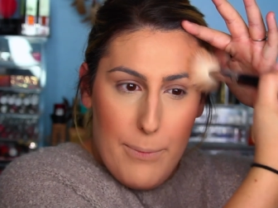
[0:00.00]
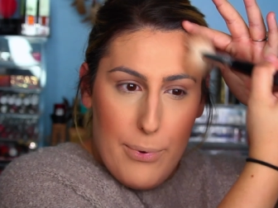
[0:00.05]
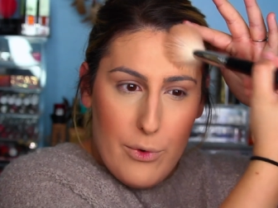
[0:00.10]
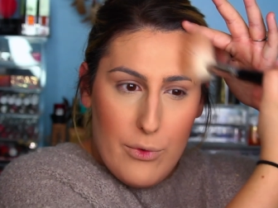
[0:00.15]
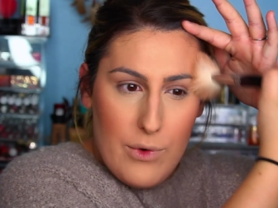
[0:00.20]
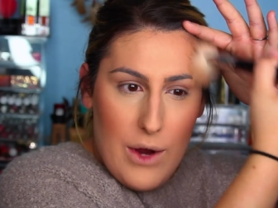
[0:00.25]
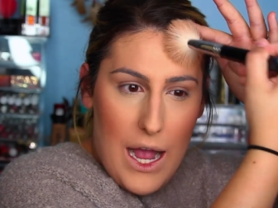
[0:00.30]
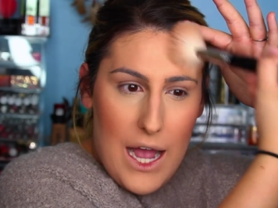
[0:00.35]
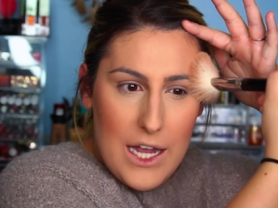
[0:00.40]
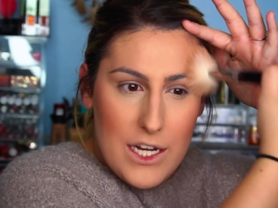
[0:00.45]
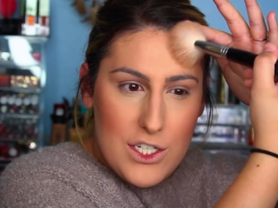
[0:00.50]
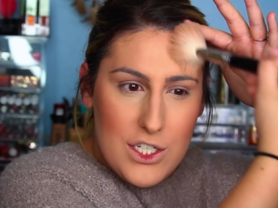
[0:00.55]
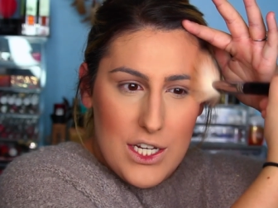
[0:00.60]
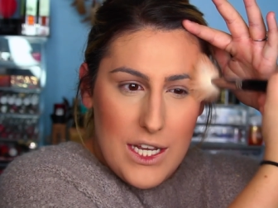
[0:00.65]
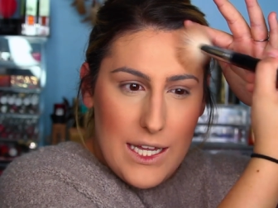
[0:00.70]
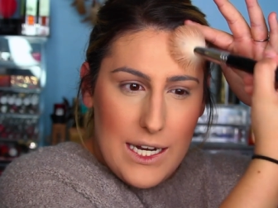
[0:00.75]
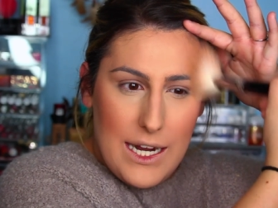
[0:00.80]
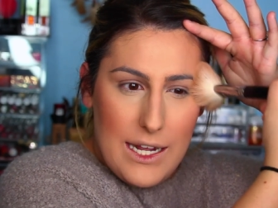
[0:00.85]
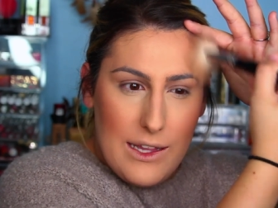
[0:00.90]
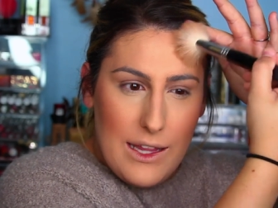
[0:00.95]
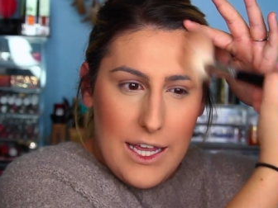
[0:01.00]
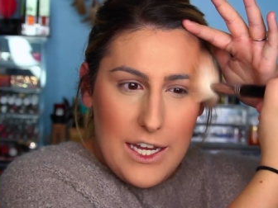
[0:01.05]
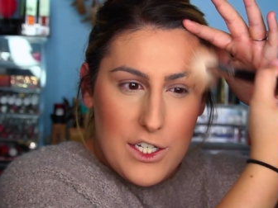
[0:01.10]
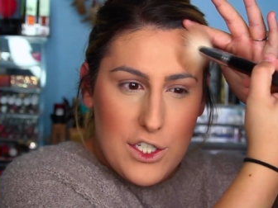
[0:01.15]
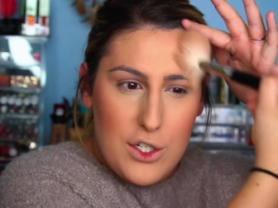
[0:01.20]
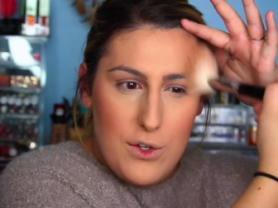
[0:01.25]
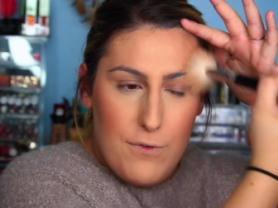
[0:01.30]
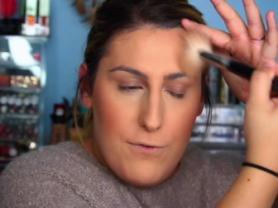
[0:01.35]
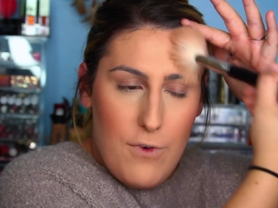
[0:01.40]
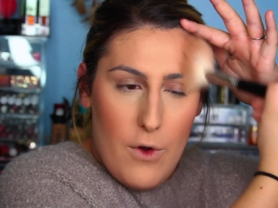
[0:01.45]
brush and I
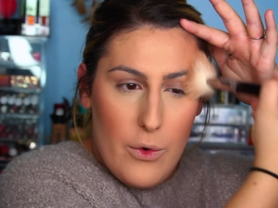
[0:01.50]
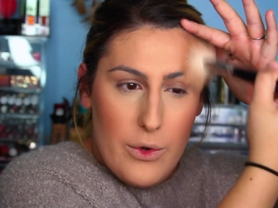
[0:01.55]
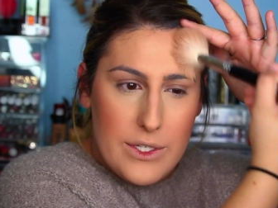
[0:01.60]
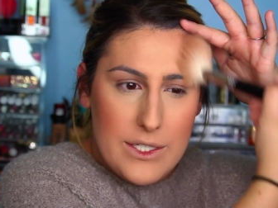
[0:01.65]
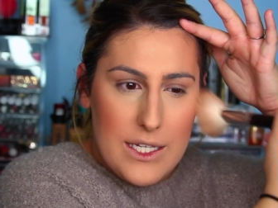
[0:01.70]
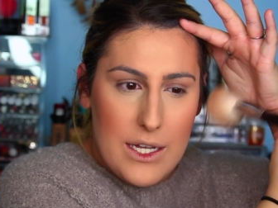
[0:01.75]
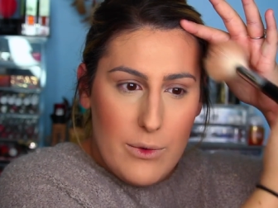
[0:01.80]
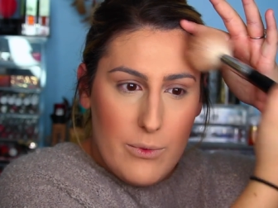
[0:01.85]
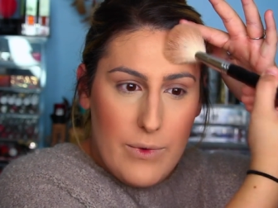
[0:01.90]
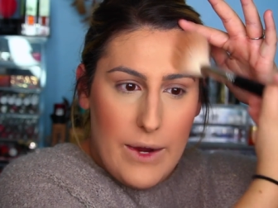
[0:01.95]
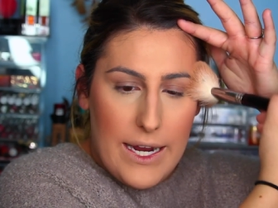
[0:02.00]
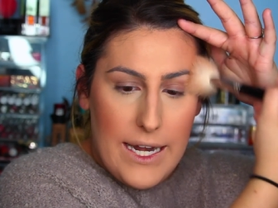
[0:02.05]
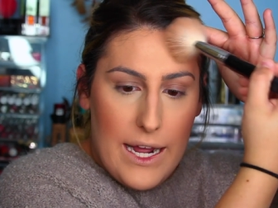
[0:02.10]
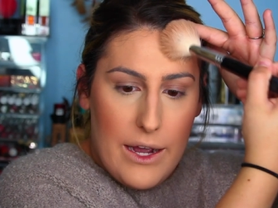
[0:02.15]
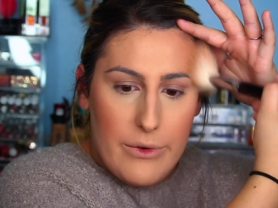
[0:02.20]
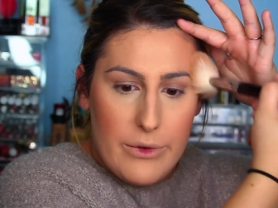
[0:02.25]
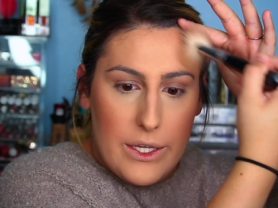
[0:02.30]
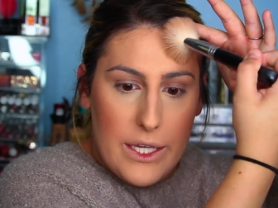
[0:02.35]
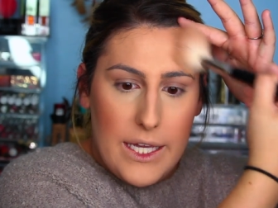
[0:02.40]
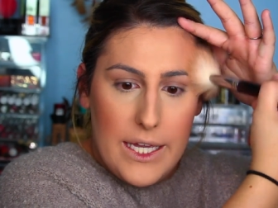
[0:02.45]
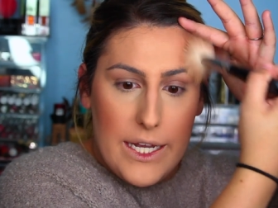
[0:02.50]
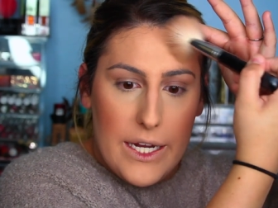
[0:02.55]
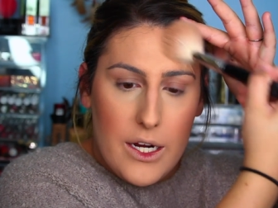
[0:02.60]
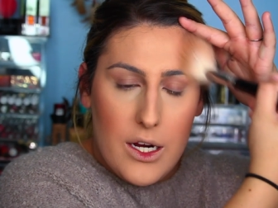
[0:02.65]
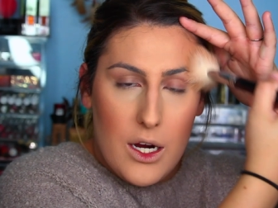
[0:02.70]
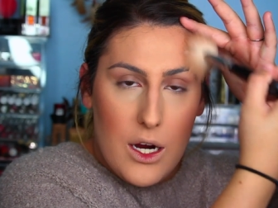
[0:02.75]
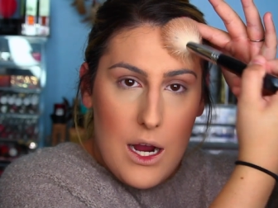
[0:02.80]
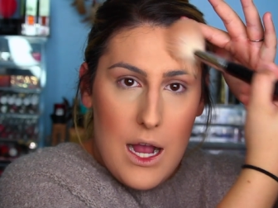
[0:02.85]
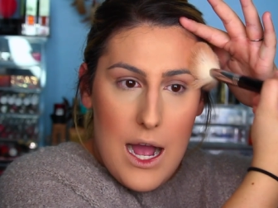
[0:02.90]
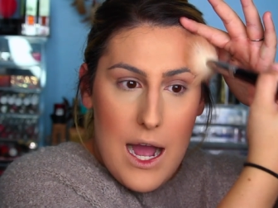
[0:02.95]
like to focus it right out
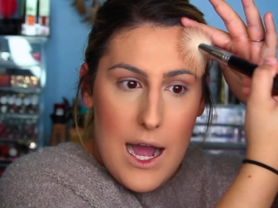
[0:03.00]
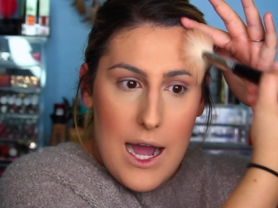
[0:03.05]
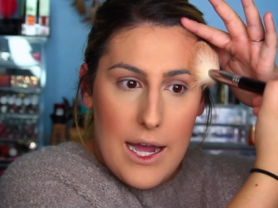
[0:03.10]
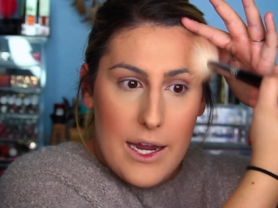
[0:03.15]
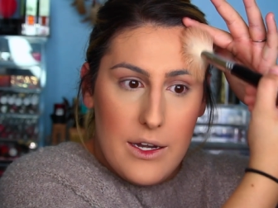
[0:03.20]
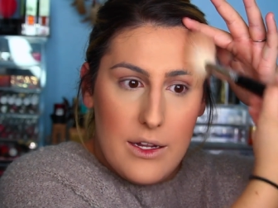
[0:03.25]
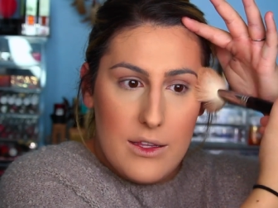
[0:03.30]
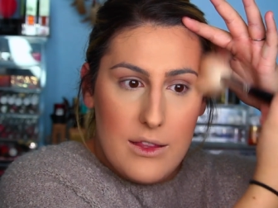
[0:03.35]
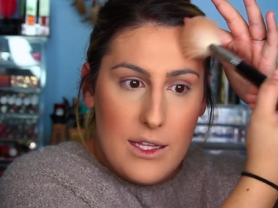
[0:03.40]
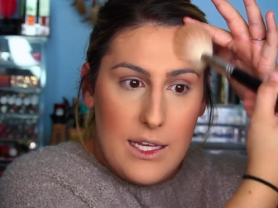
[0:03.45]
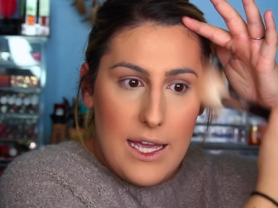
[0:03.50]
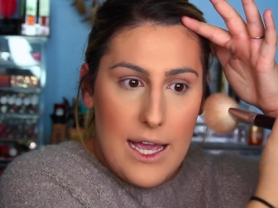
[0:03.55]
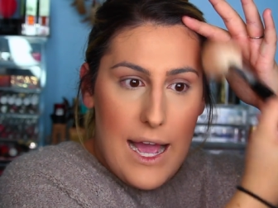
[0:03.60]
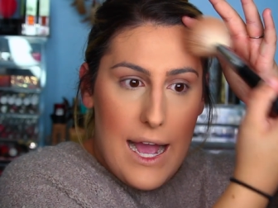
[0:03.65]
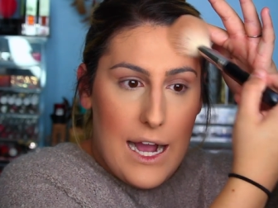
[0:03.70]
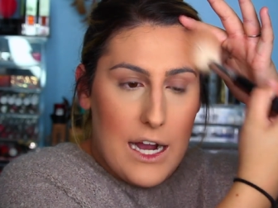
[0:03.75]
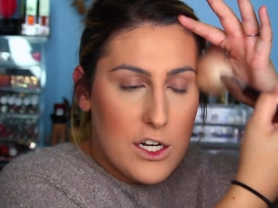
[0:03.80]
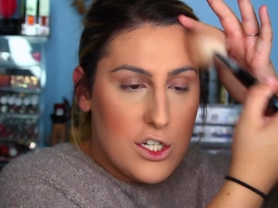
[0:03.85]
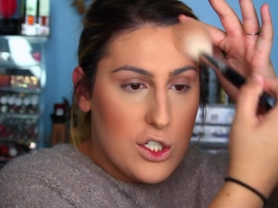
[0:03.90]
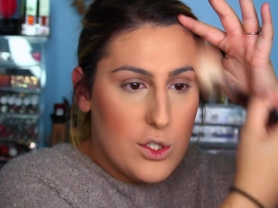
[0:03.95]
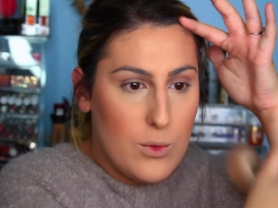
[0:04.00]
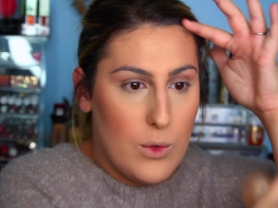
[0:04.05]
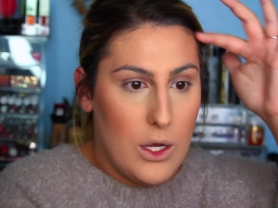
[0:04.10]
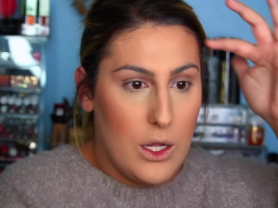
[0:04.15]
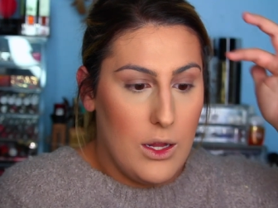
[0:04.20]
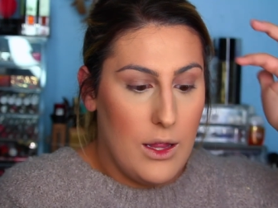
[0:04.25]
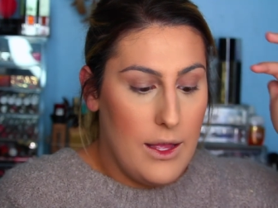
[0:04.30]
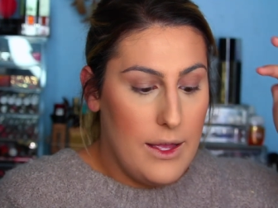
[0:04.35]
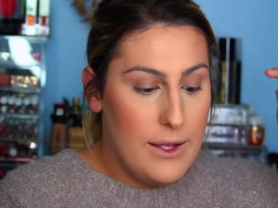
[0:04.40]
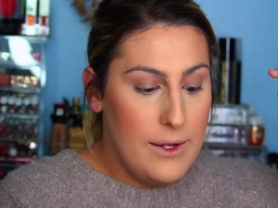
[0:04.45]
here on the
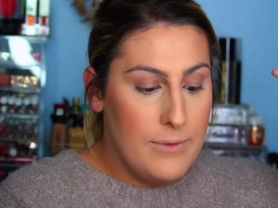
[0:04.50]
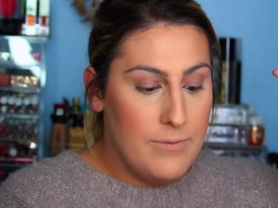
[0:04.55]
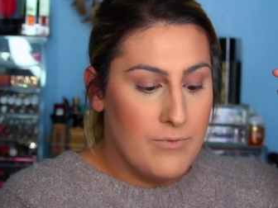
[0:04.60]
actual